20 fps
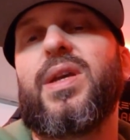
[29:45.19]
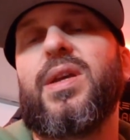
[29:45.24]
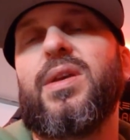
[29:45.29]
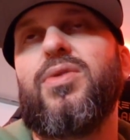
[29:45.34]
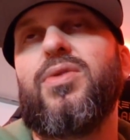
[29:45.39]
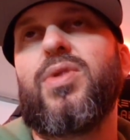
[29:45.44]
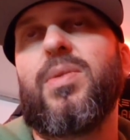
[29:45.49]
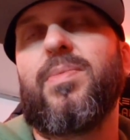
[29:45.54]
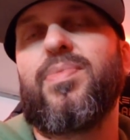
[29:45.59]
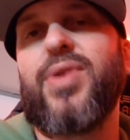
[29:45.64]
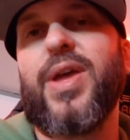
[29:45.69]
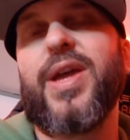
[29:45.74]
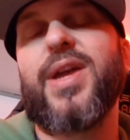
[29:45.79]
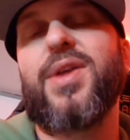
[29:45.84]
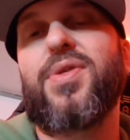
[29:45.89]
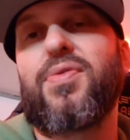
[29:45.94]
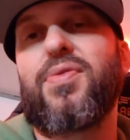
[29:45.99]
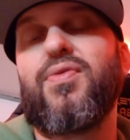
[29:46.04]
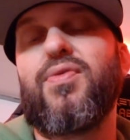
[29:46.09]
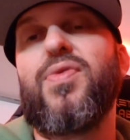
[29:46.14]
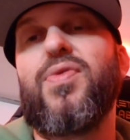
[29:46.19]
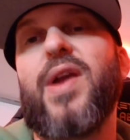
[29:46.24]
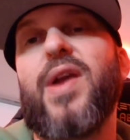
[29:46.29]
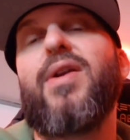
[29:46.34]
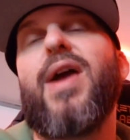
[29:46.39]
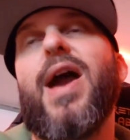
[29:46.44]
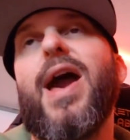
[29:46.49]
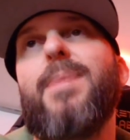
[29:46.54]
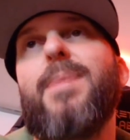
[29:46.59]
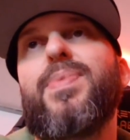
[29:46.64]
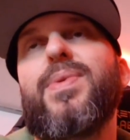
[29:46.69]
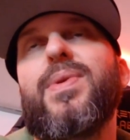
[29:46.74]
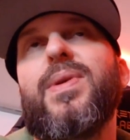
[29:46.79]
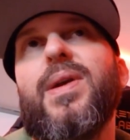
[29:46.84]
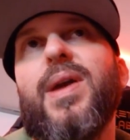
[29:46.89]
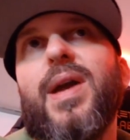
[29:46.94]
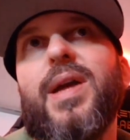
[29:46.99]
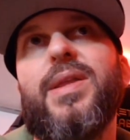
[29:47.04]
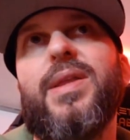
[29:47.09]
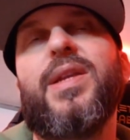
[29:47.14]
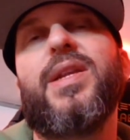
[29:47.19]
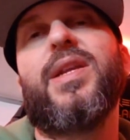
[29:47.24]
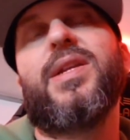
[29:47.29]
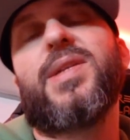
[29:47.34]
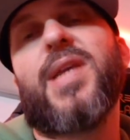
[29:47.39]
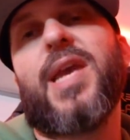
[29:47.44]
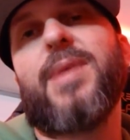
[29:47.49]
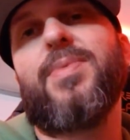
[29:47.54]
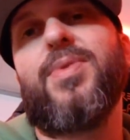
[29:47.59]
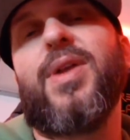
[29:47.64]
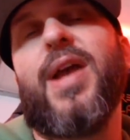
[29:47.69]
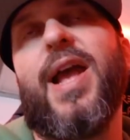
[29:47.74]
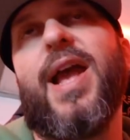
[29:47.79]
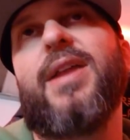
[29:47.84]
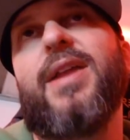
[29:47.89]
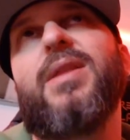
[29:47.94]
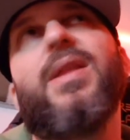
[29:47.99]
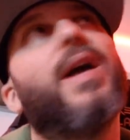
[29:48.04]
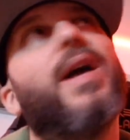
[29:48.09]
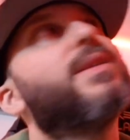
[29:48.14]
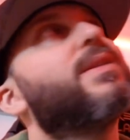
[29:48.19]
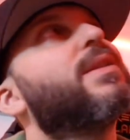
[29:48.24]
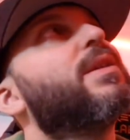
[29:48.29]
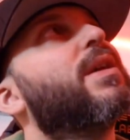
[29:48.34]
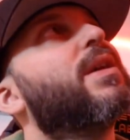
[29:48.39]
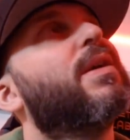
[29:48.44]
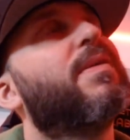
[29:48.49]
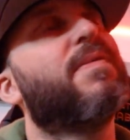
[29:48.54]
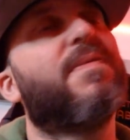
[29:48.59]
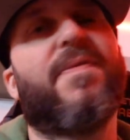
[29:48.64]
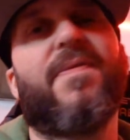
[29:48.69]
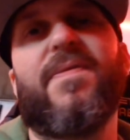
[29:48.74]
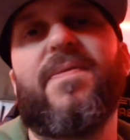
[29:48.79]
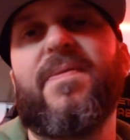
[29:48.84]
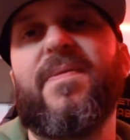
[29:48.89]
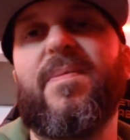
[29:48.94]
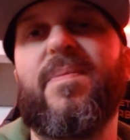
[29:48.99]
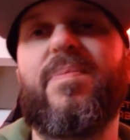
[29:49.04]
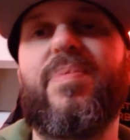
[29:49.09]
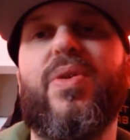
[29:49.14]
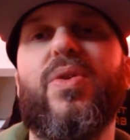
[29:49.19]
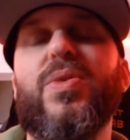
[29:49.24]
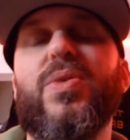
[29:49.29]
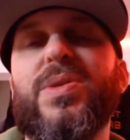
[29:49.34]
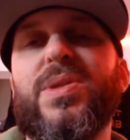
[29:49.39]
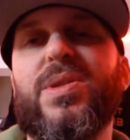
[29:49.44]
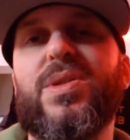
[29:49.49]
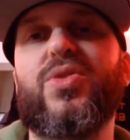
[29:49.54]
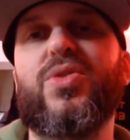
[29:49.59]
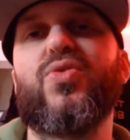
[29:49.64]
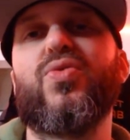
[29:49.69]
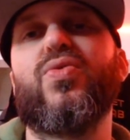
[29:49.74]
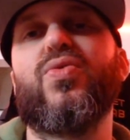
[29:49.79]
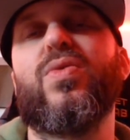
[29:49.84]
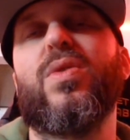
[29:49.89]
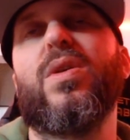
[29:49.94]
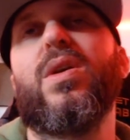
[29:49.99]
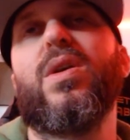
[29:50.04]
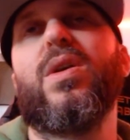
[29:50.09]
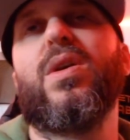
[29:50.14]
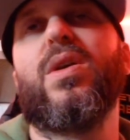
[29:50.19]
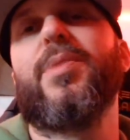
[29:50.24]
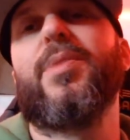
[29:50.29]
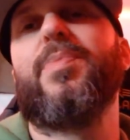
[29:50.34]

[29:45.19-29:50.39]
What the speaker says: You can play it through their app, and then it's able to analyze it and pulse to the